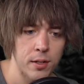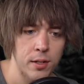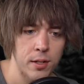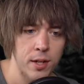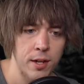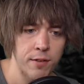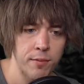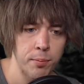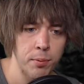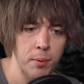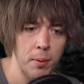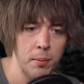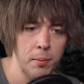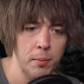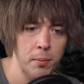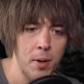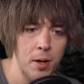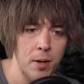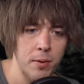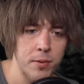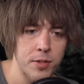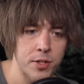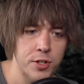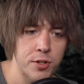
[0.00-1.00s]
If blah blah
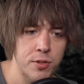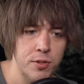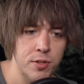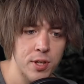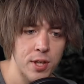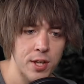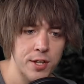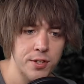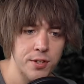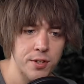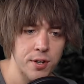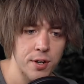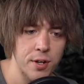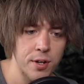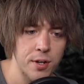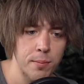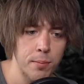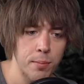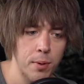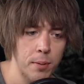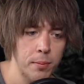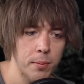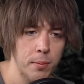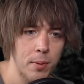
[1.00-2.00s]
blah was used last turn,
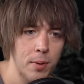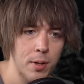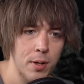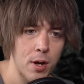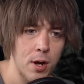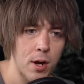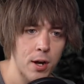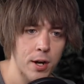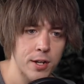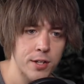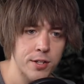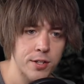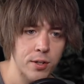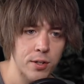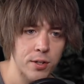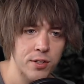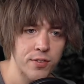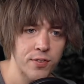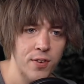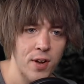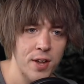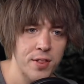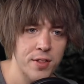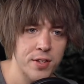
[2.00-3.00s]
blah blah blah. All right, so let's
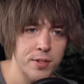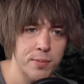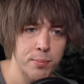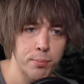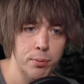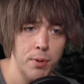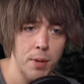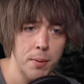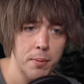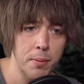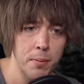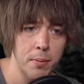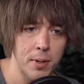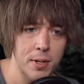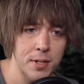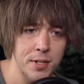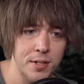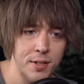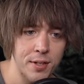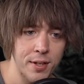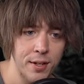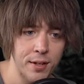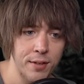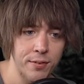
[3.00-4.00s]
find this blah blah blah
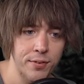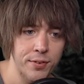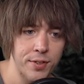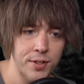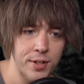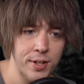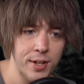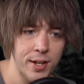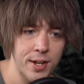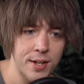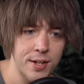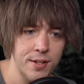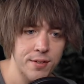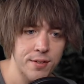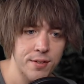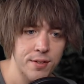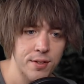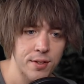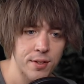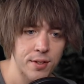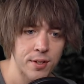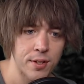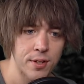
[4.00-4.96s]
skill for you guys.